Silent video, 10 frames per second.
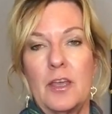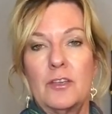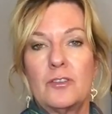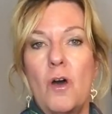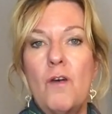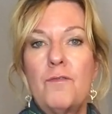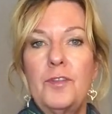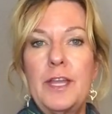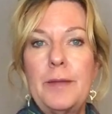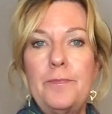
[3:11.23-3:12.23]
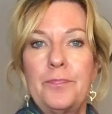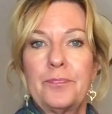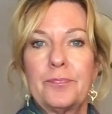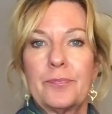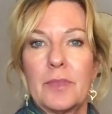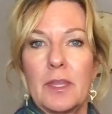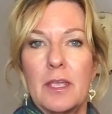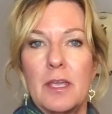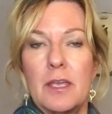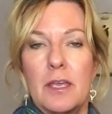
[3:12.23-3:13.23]
So hopefully
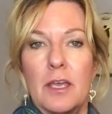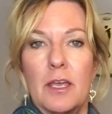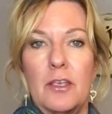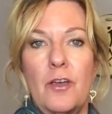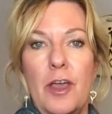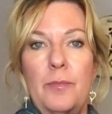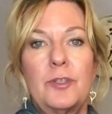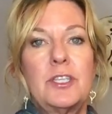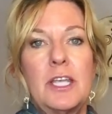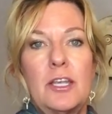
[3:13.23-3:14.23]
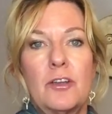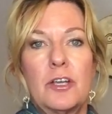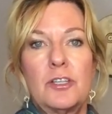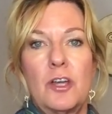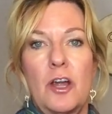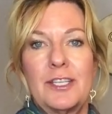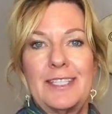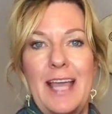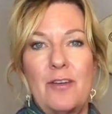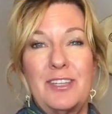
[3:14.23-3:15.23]
you're able to get your guitar
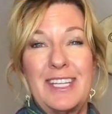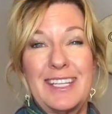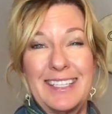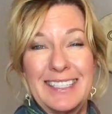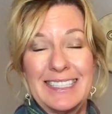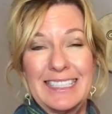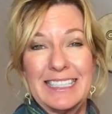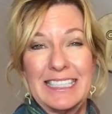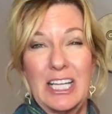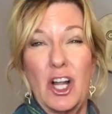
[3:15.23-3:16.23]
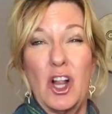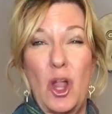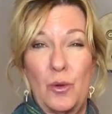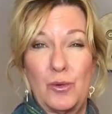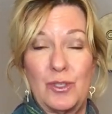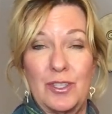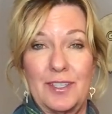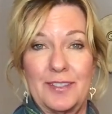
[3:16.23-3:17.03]
sounding close.